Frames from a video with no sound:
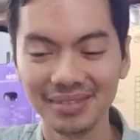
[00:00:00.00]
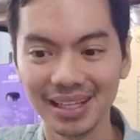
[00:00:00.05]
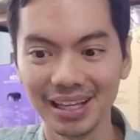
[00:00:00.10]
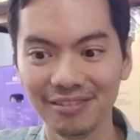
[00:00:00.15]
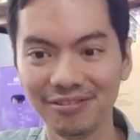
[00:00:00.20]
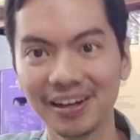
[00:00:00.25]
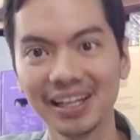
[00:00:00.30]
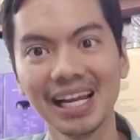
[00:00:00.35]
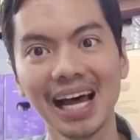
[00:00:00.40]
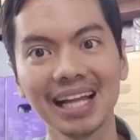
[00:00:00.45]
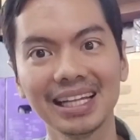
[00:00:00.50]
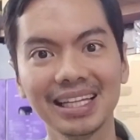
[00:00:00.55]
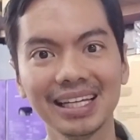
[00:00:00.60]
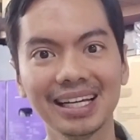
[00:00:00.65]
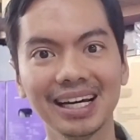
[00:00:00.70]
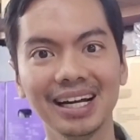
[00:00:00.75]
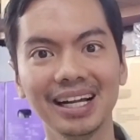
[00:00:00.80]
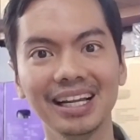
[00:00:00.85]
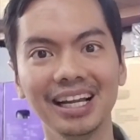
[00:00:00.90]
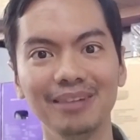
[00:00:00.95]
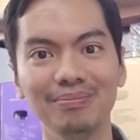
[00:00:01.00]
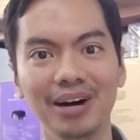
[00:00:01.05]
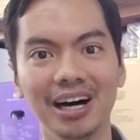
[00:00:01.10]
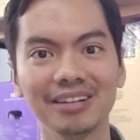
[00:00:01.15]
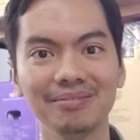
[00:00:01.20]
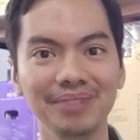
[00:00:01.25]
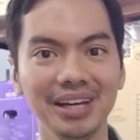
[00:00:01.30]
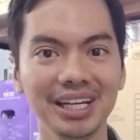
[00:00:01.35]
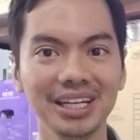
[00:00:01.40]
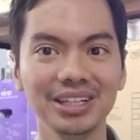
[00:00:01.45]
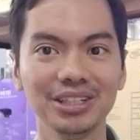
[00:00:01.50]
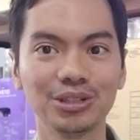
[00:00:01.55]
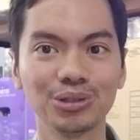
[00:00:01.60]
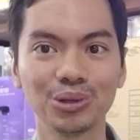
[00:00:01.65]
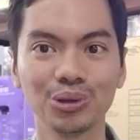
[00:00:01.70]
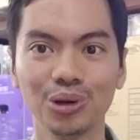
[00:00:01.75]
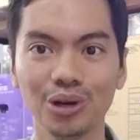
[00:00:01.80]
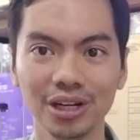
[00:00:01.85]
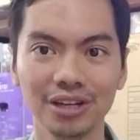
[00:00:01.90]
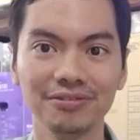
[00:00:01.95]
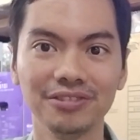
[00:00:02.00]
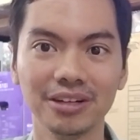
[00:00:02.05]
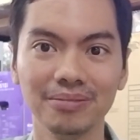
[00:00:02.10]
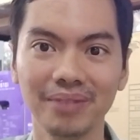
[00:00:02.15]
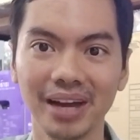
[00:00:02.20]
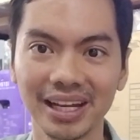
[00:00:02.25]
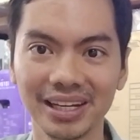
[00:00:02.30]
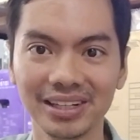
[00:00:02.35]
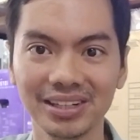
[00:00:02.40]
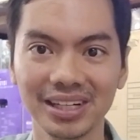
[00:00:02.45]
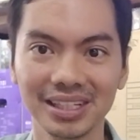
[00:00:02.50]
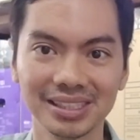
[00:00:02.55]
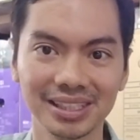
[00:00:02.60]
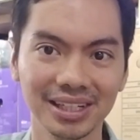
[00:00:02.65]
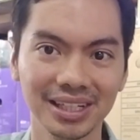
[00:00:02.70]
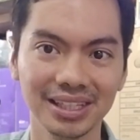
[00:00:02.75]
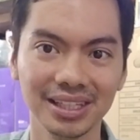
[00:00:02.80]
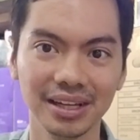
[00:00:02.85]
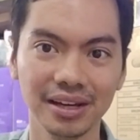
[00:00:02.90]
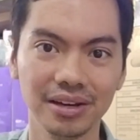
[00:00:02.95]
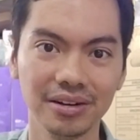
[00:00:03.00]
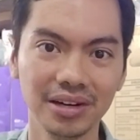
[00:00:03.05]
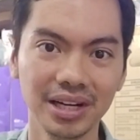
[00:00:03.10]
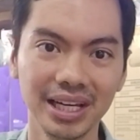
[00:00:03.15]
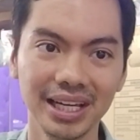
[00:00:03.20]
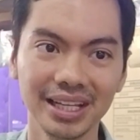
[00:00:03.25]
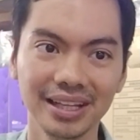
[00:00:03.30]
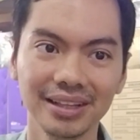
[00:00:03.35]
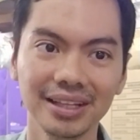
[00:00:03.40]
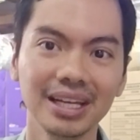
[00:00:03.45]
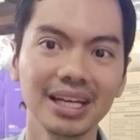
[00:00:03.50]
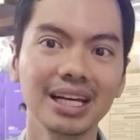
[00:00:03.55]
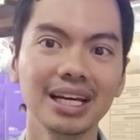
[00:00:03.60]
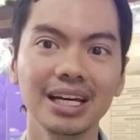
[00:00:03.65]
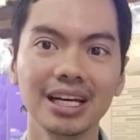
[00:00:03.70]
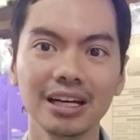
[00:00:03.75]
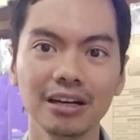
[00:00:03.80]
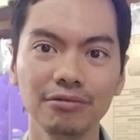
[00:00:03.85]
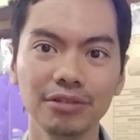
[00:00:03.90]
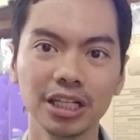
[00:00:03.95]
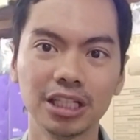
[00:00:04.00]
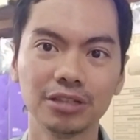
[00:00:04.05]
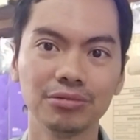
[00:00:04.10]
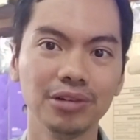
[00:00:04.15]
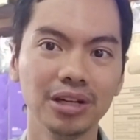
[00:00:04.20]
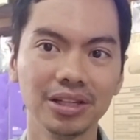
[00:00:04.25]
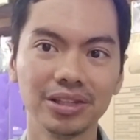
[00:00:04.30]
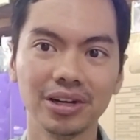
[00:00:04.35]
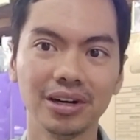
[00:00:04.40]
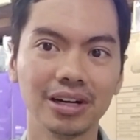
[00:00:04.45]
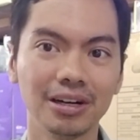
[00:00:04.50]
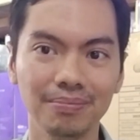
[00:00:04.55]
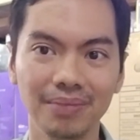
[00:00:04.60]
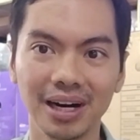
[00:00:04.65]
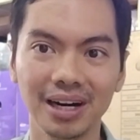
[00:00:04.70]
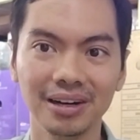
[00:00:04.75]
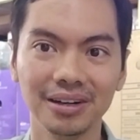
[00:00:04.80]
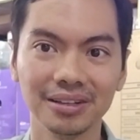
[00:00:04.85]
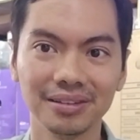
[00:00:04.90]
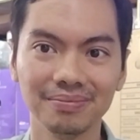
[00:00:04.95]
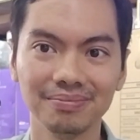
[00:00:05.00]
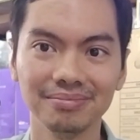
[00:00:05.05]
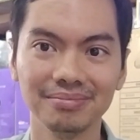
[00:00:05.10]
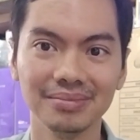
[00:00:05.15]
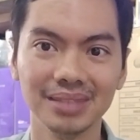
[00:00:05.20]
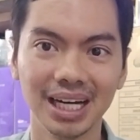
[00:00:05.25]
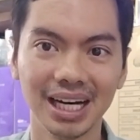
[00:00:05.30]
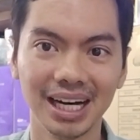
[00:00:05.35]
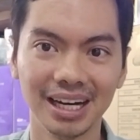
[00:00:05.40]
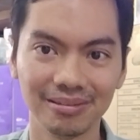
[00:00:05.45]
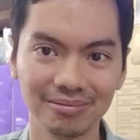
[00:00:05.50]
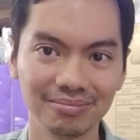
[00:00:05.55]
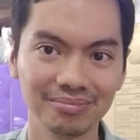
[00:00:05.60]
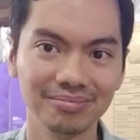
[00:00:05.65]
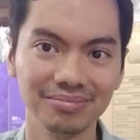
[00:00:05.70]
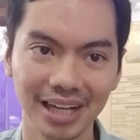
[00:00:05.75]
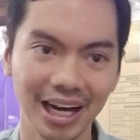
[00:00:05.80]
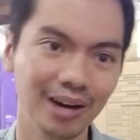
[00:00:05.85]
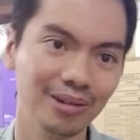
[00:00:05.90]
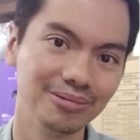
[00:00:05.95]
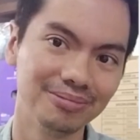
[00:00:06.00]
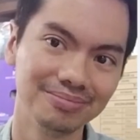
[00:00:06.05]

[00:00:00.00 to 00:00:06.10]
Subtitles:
fanatical about making sure all of your metrics are in the green, which we'll talk about now.